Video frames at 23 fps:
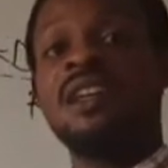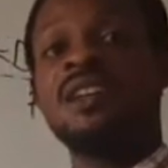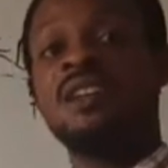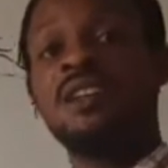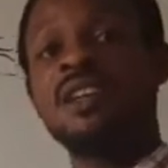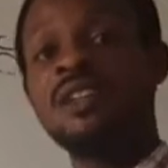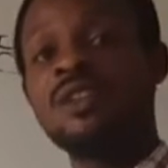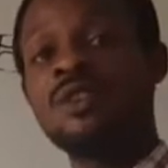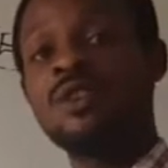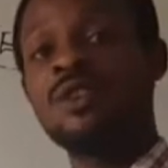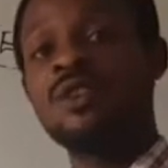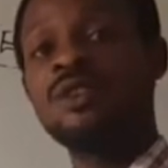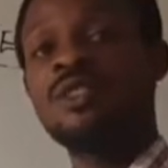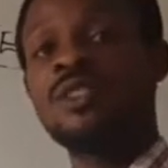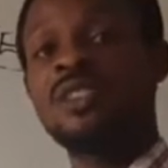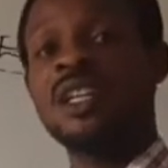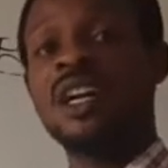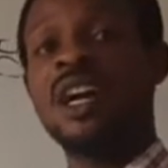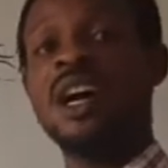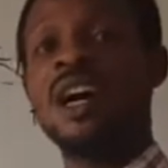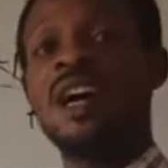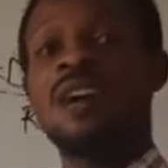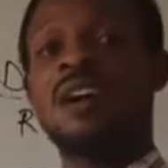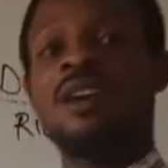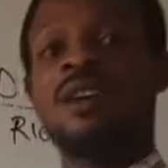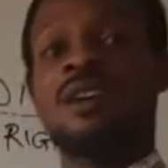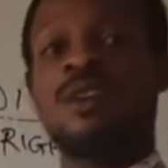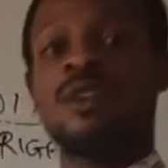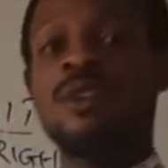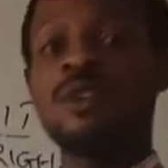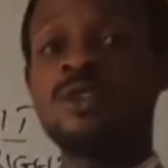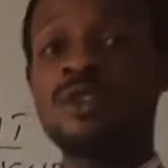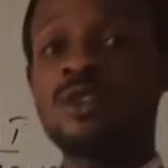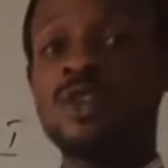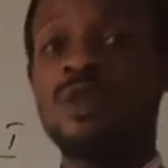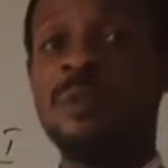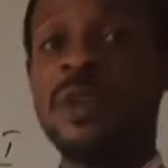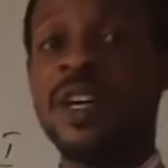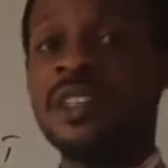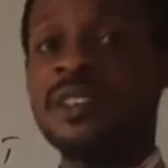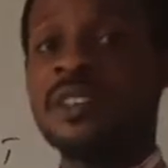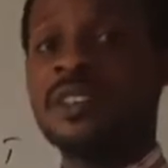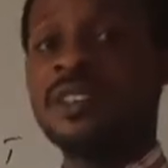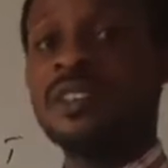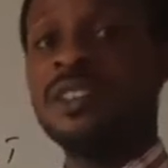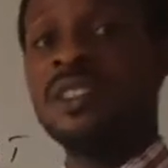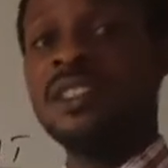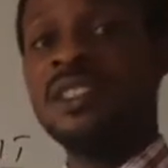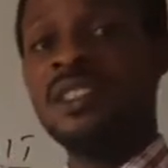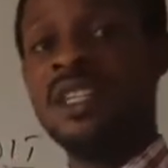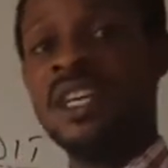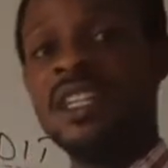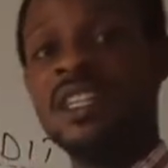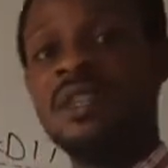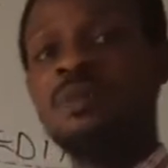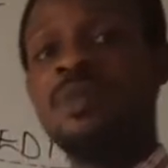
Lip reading: Debtors are customers that the